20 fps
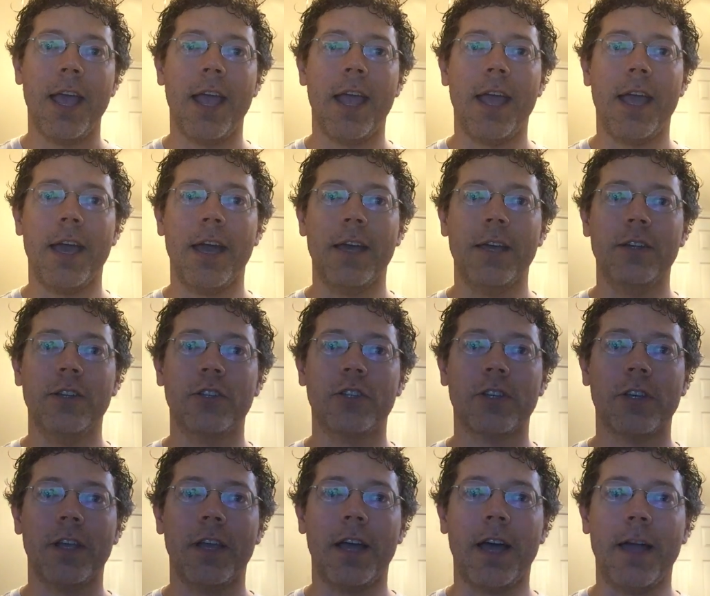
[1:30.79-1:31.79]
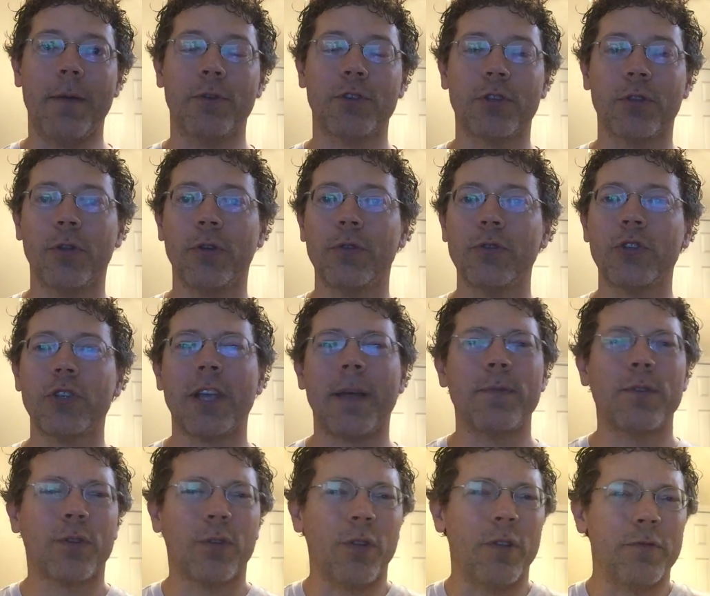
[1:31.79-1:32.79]
And I was a little
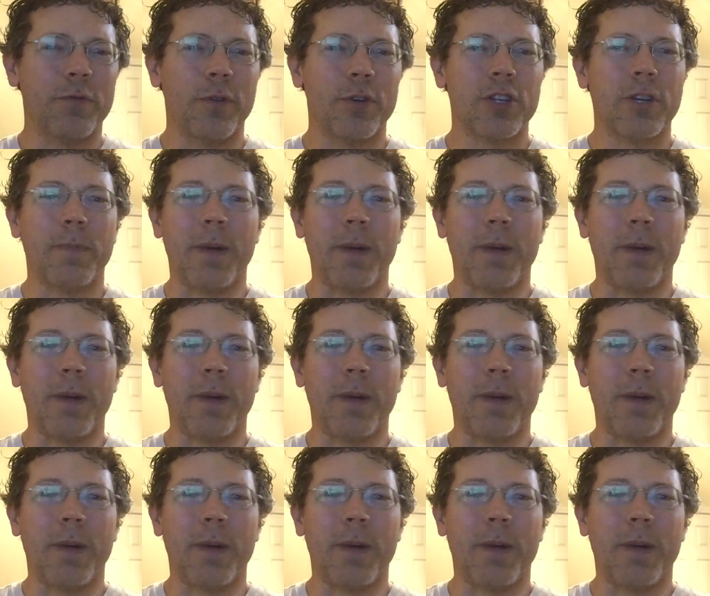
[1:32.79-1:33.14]
skeptical at first